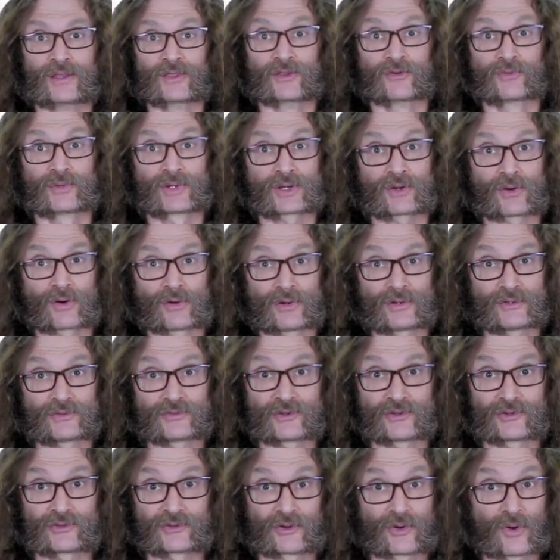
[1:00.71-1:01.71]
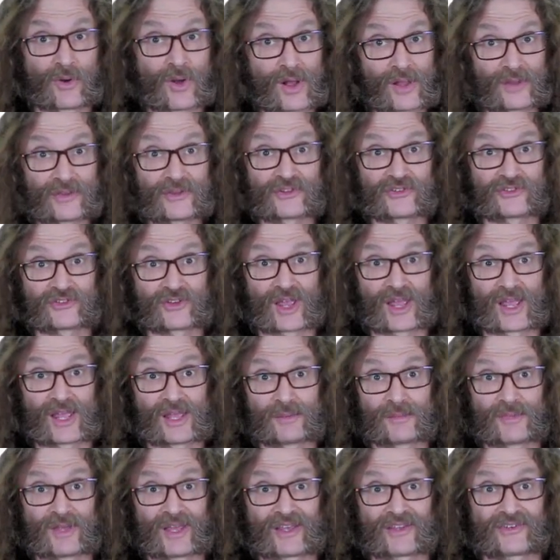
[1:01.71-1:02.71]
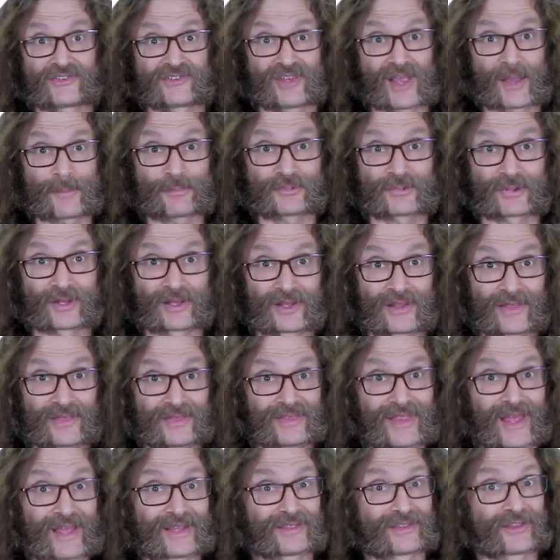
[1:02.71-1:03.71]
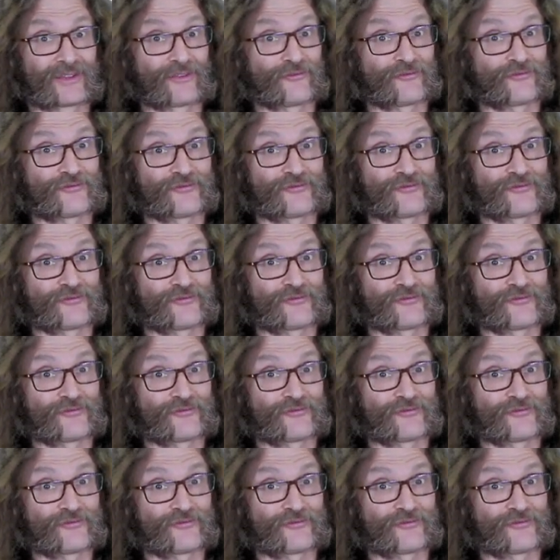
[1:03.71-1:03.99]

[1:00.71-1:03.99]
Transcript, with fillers: The recurrences are all the same except that the